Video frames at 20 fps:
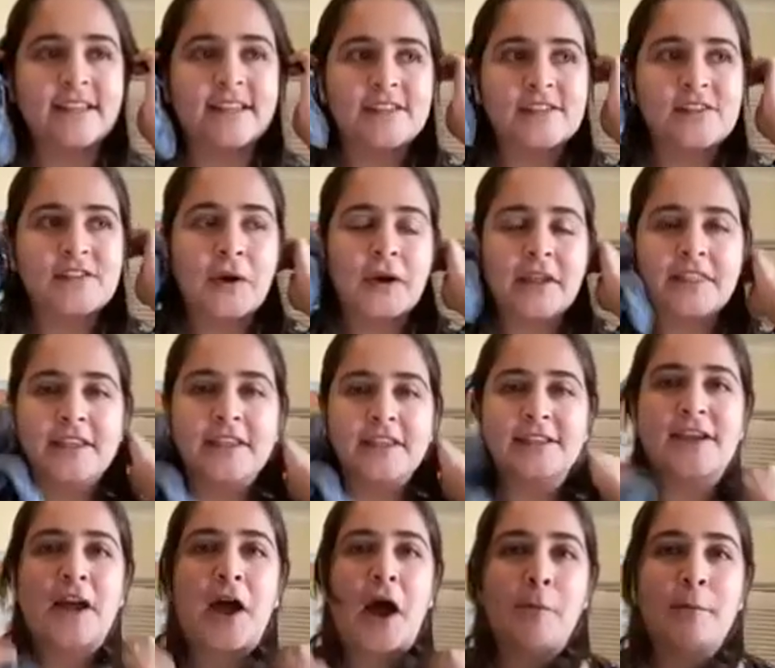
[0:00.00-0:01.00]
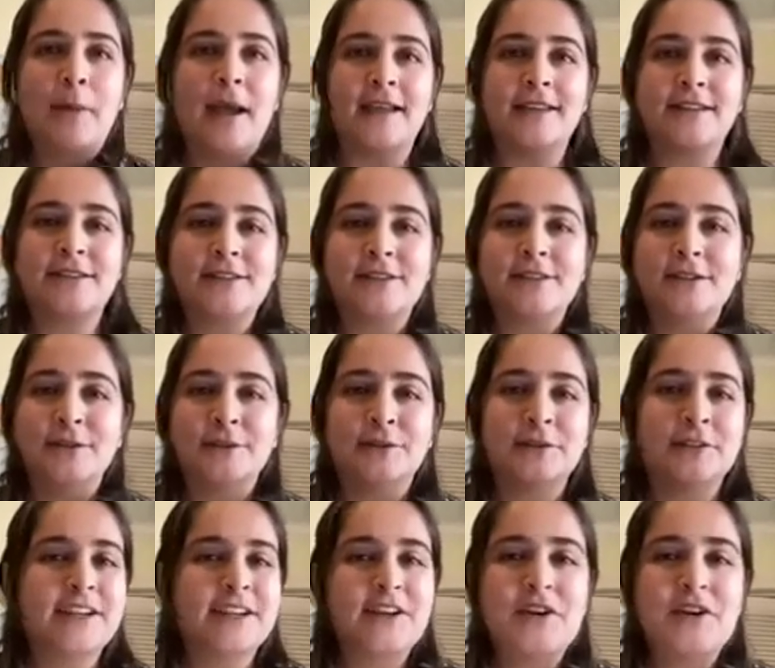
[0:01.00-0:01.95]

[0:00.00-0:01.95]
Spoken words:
And so I think Tom had to